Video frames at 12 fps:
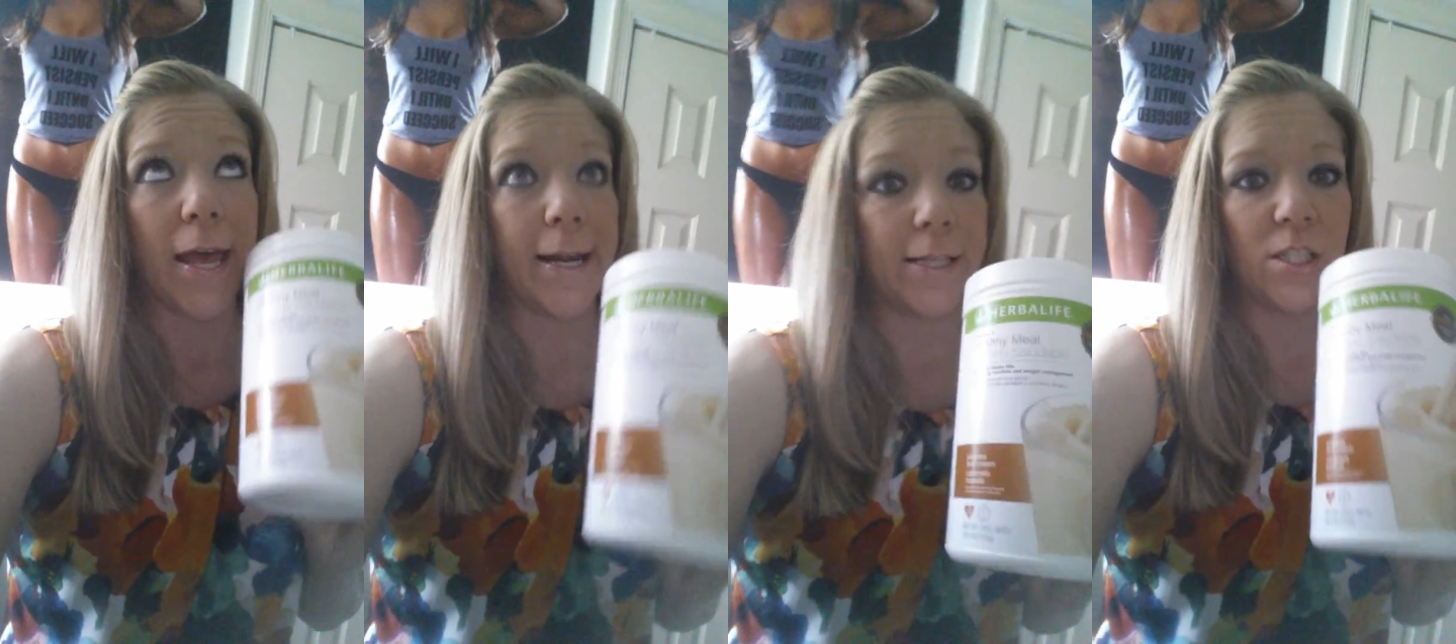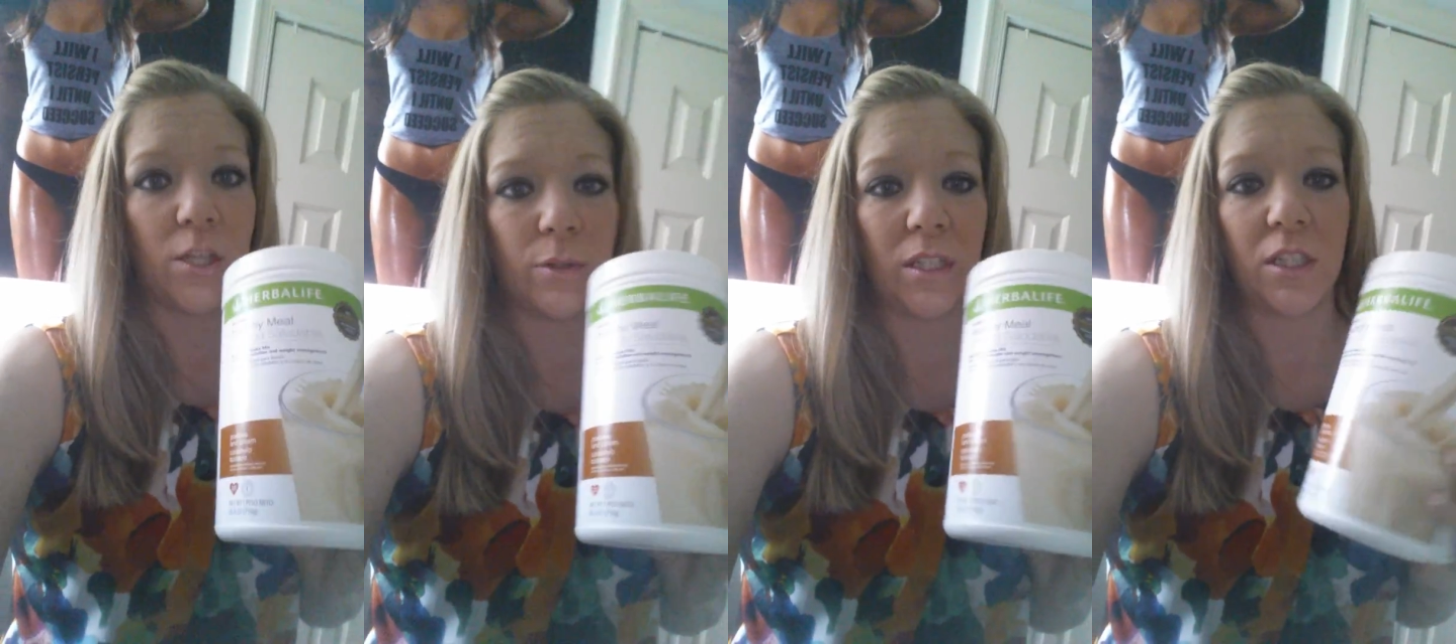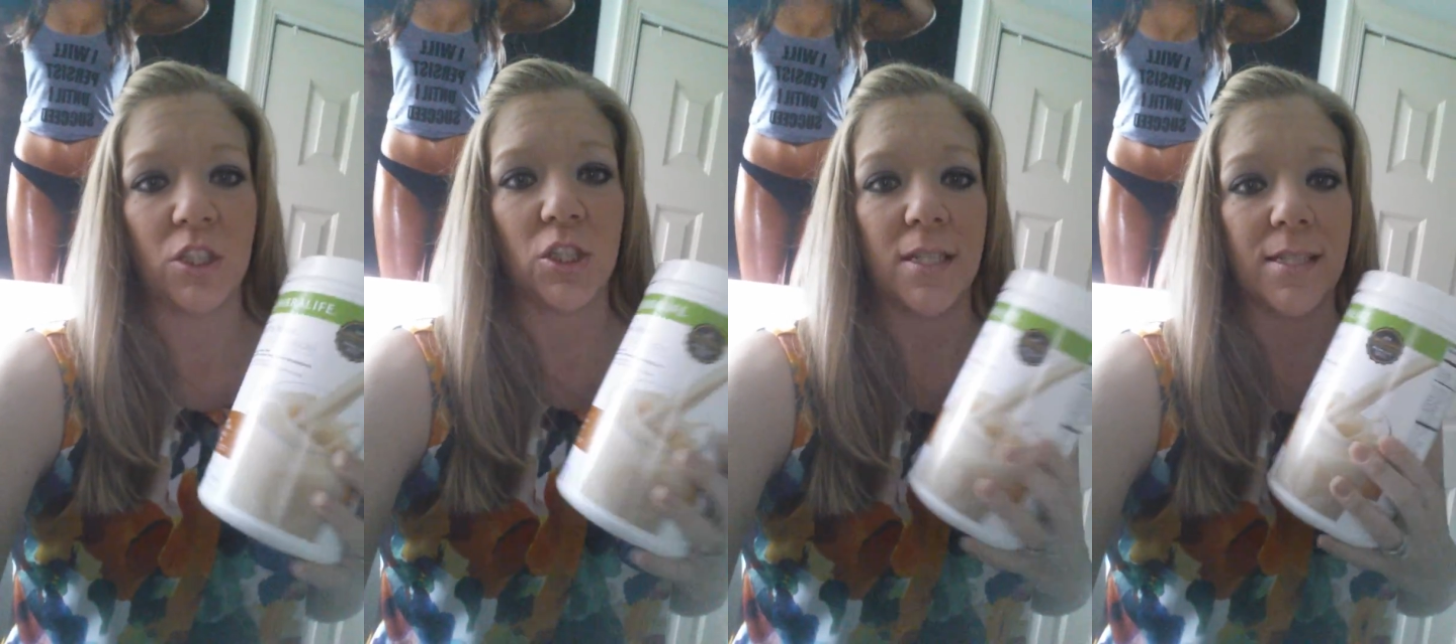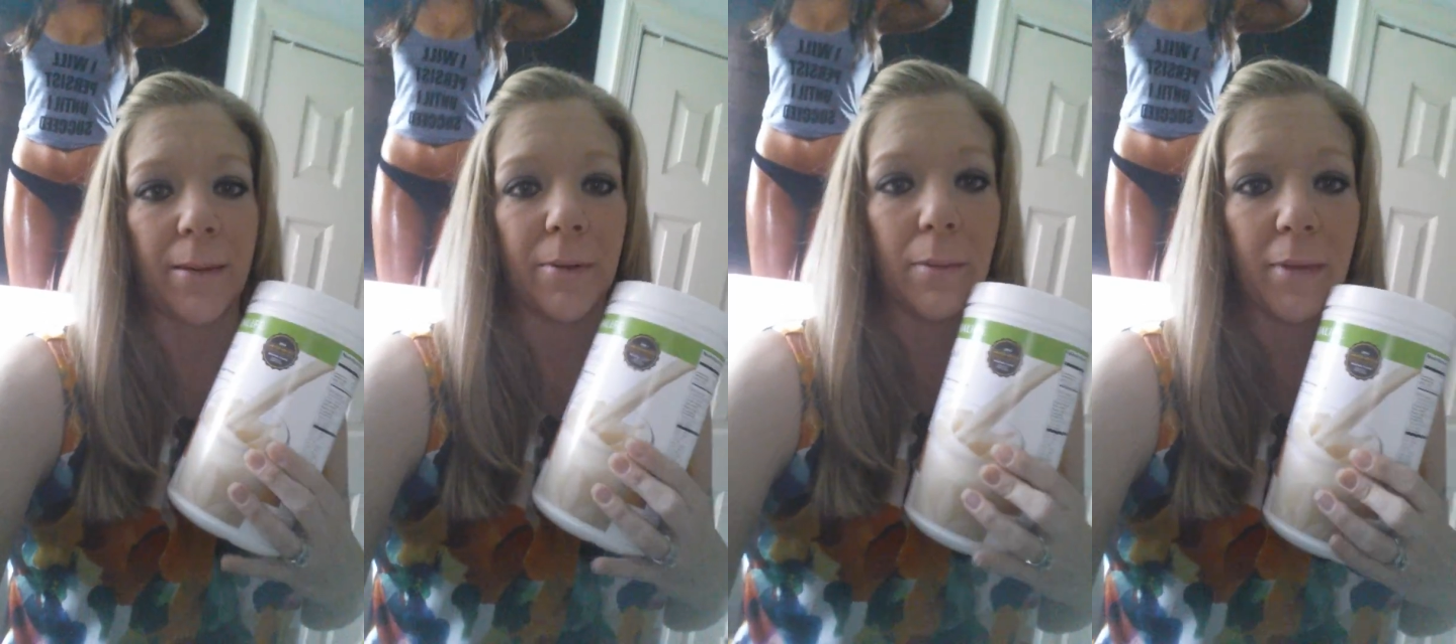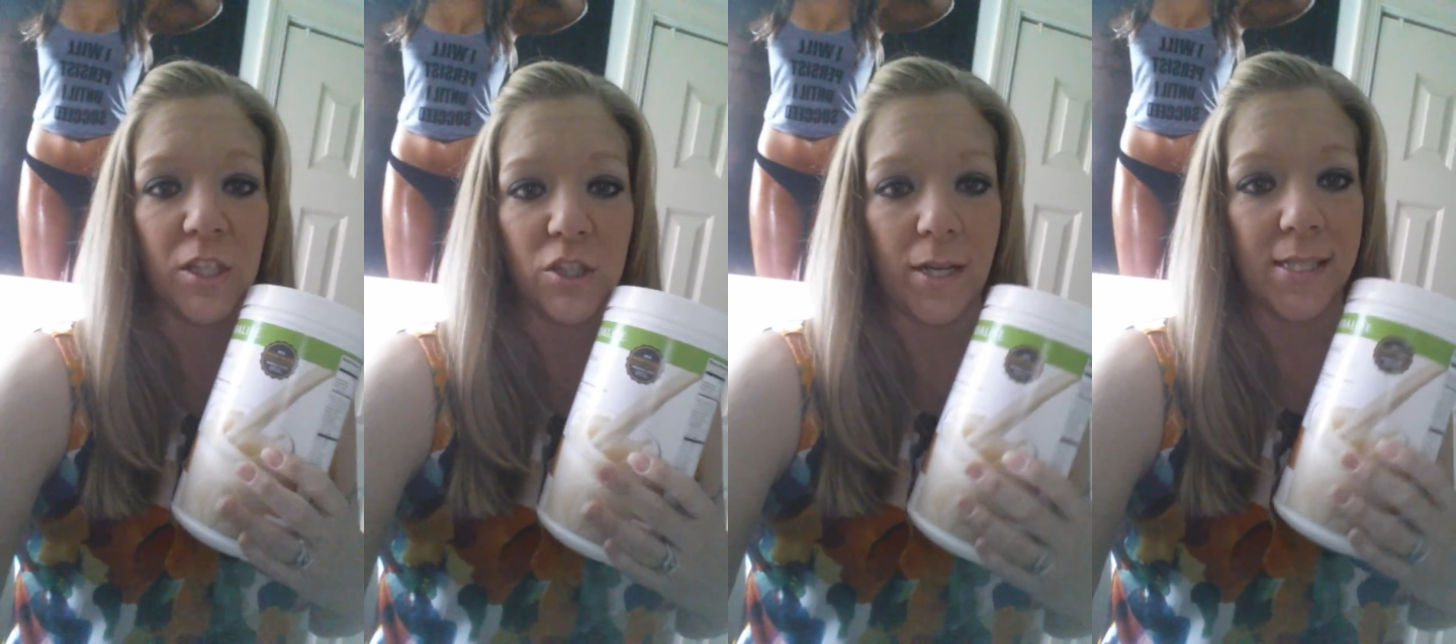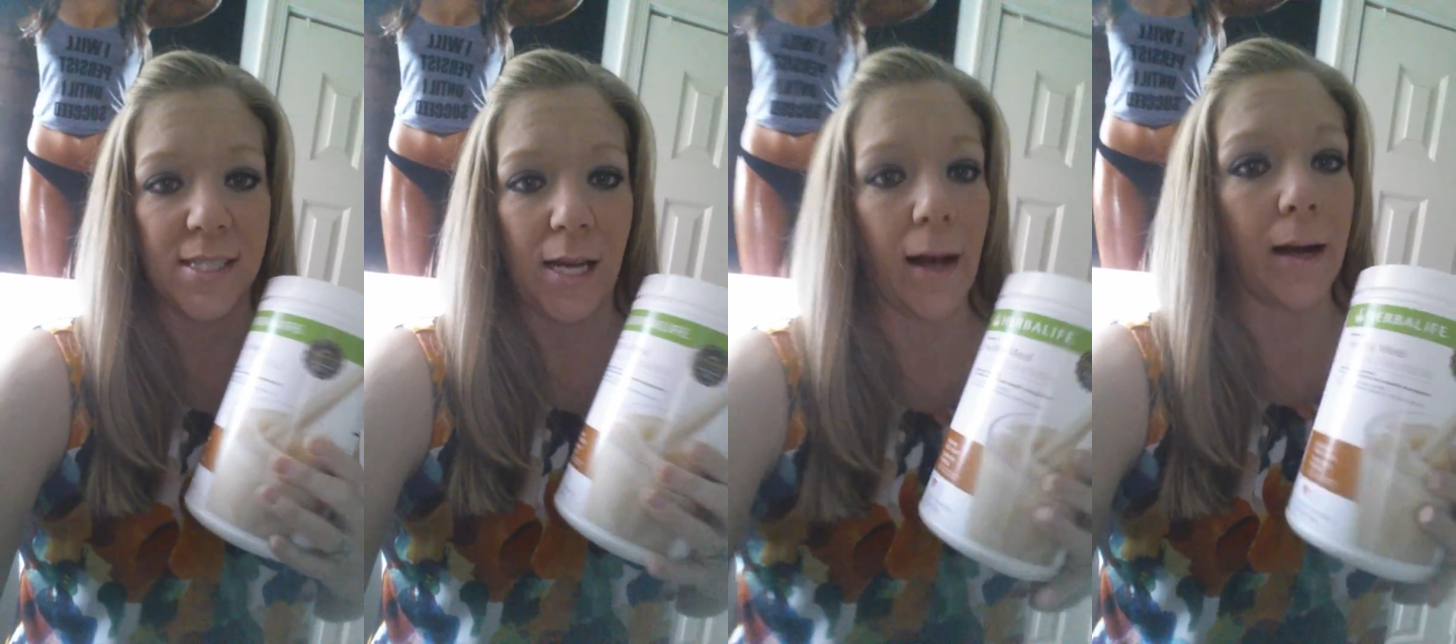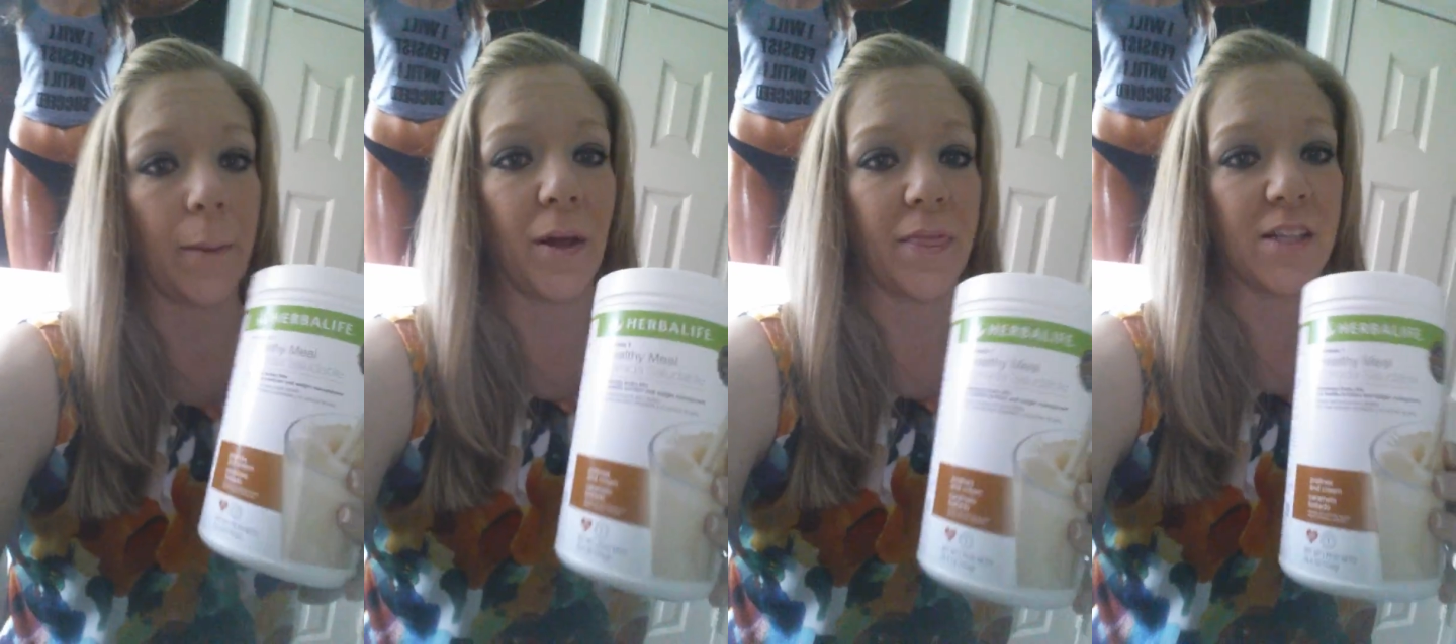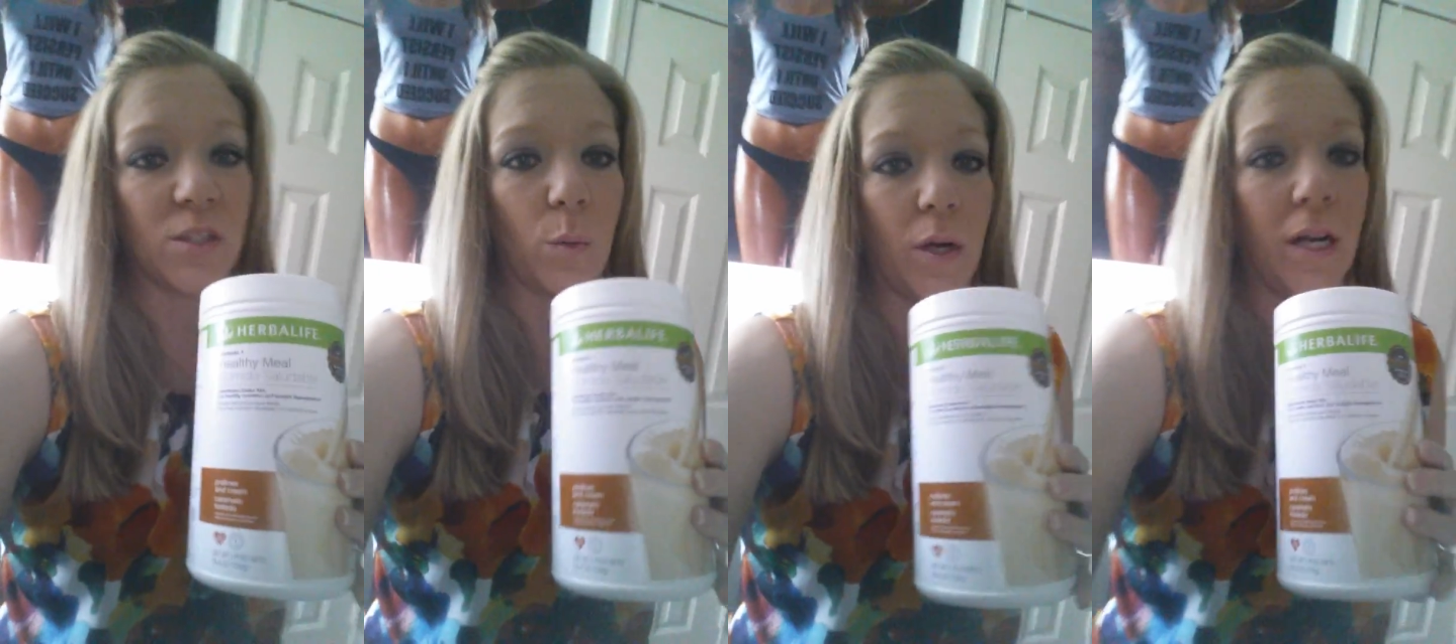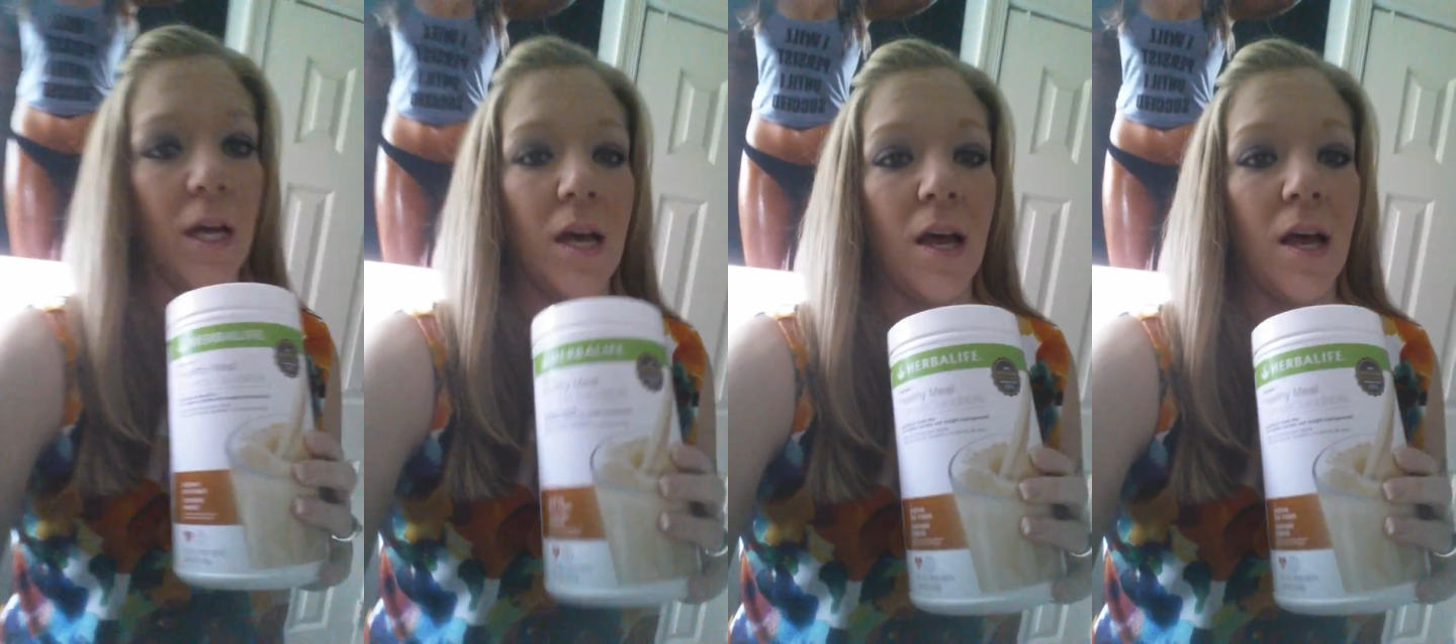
It is so delicious. I'm going to make sure I stock up on this one.